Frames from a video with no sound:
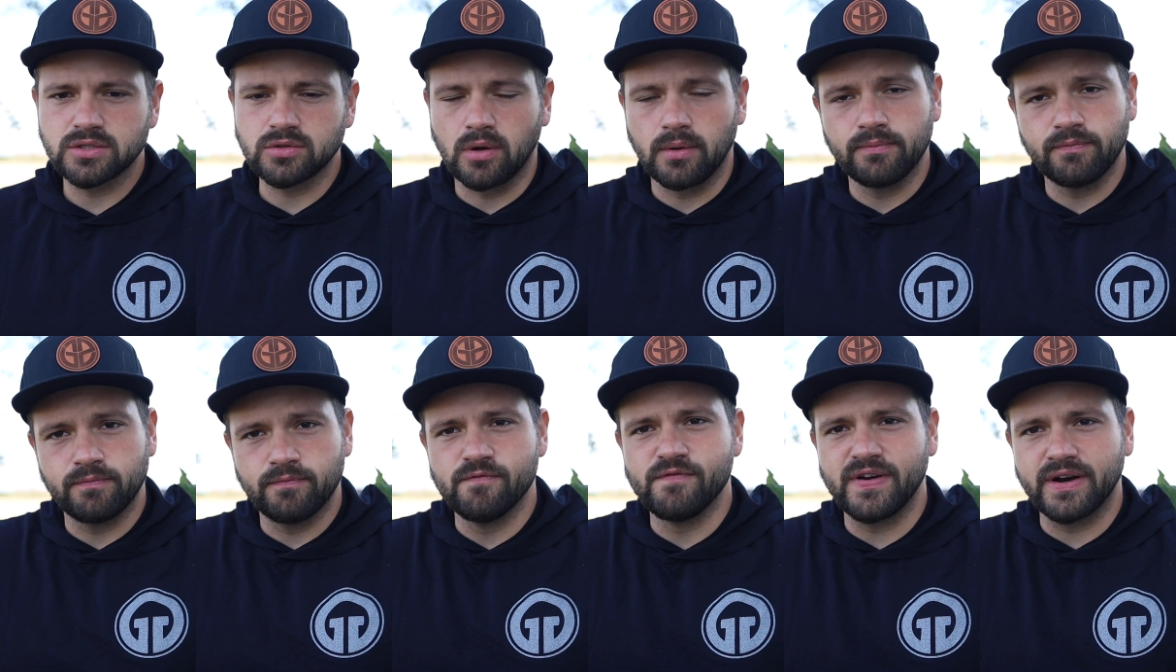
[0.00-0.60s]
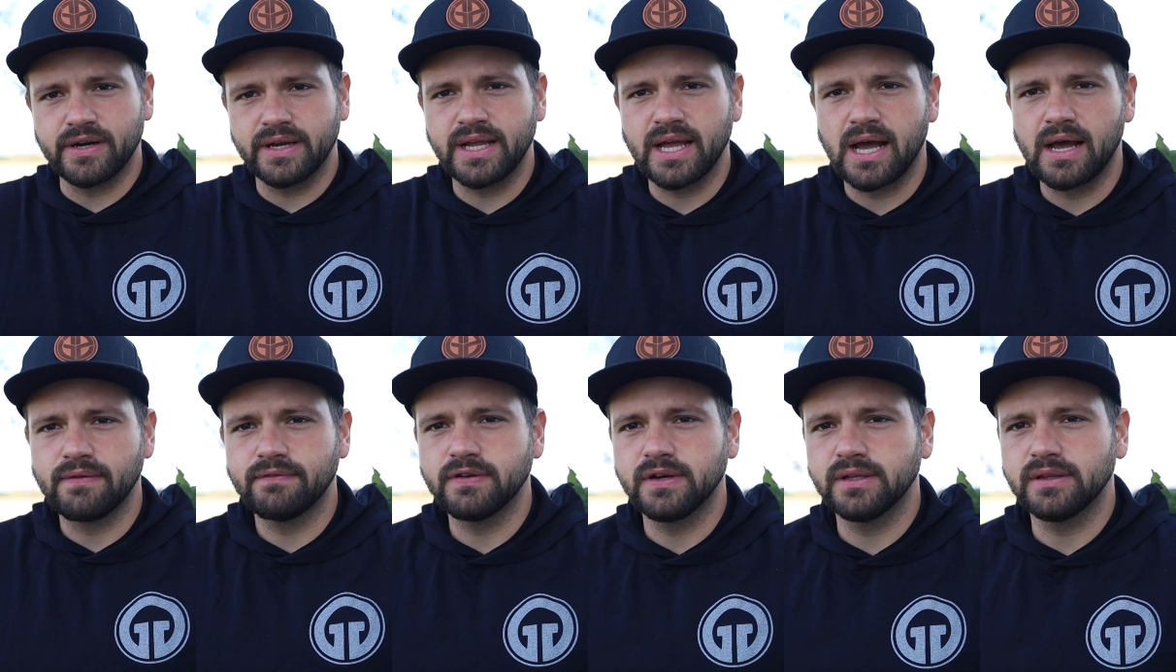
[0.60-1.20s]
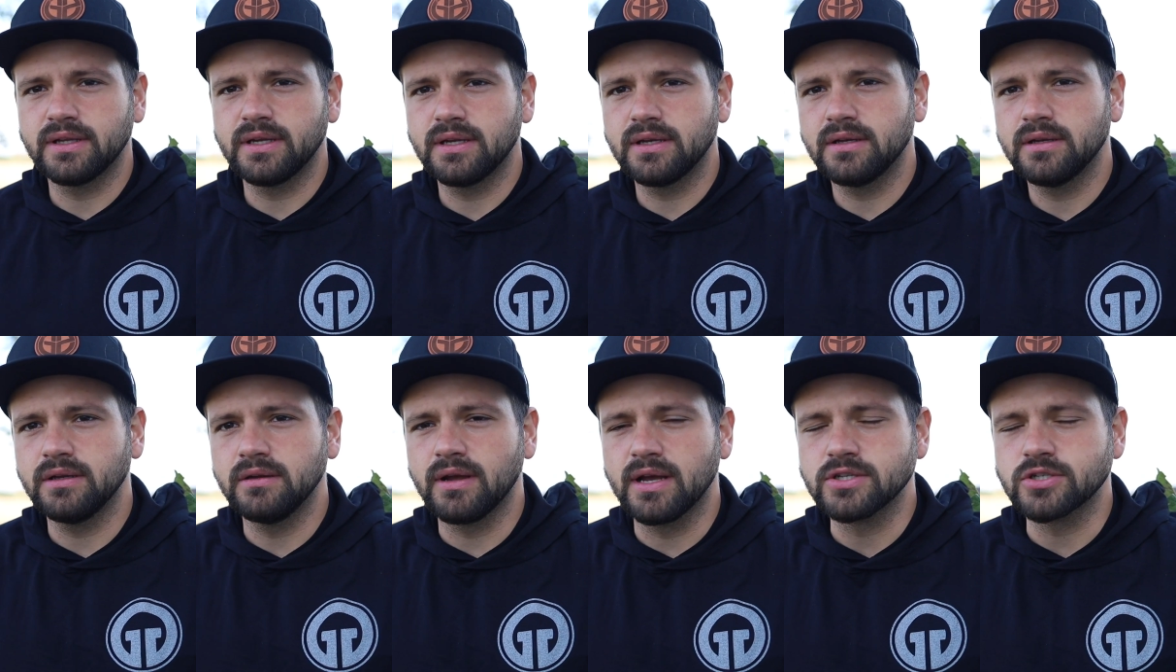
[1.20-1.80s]
so I'm very confident that
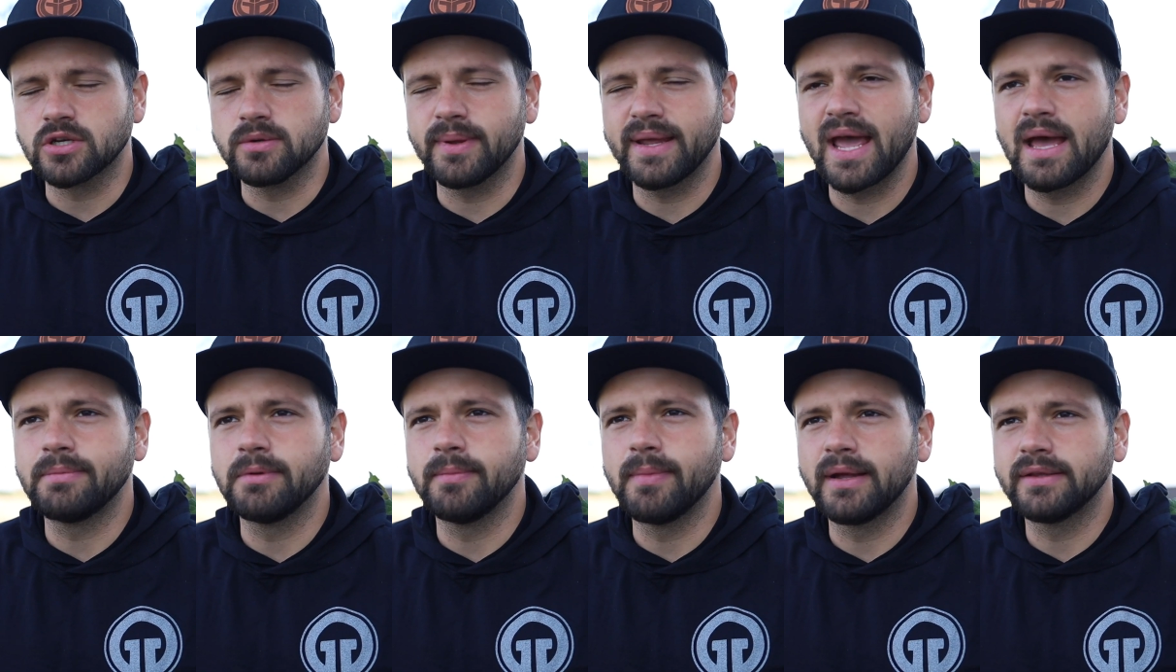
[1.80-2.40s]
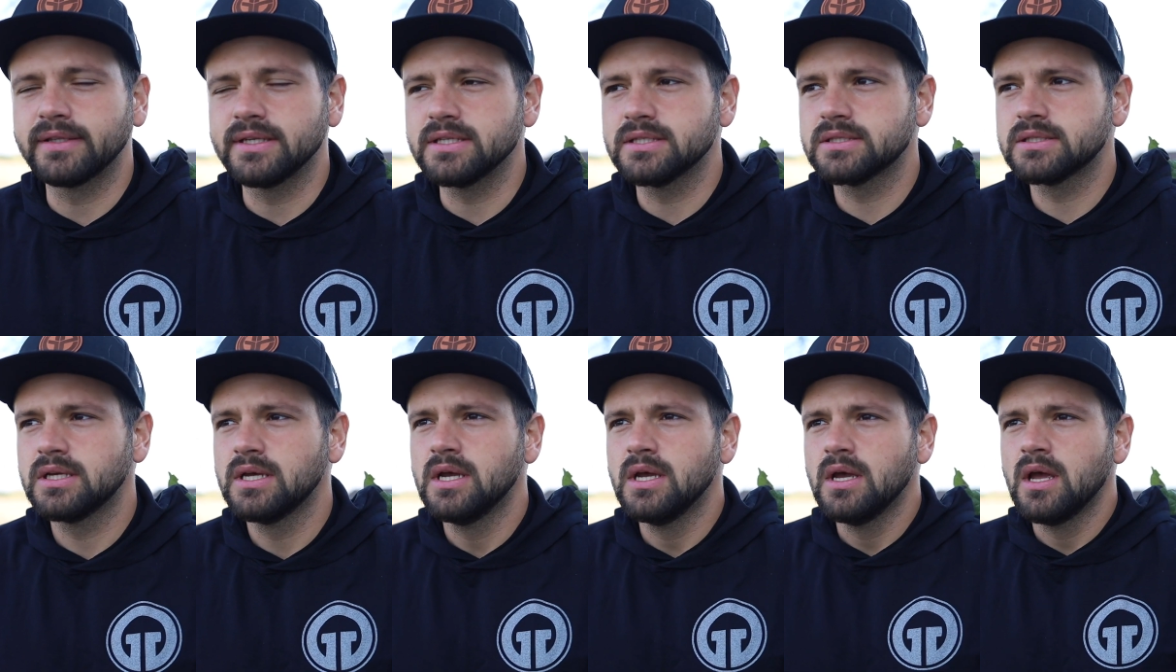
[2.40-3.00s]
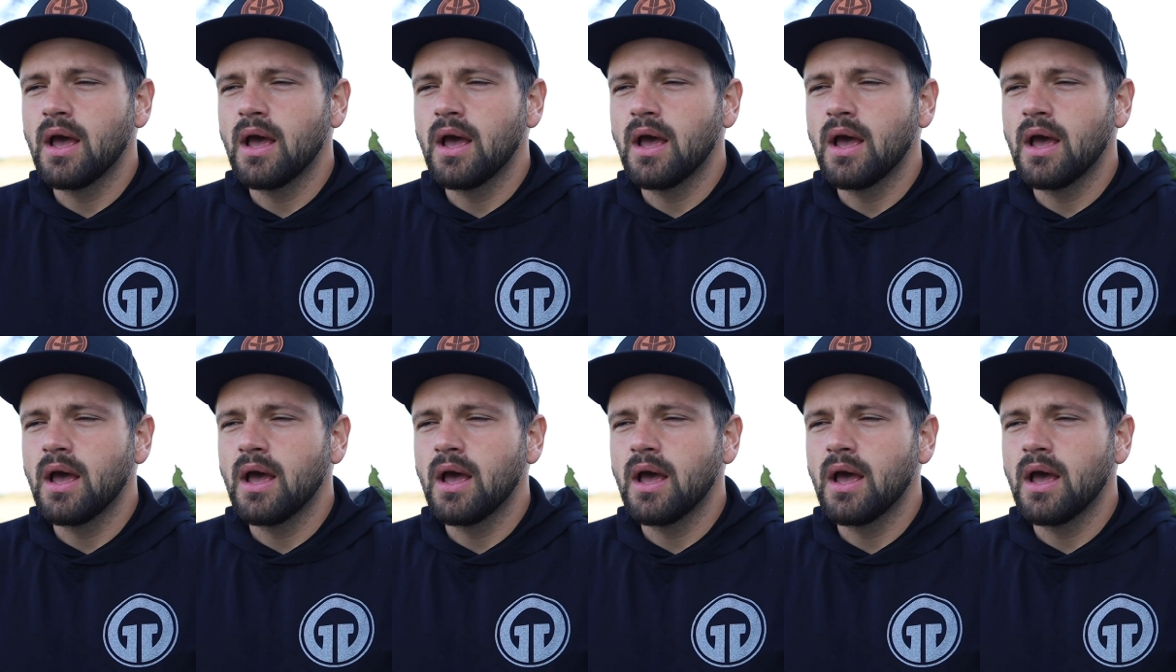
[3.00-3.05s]
you guys are going to be happy about this.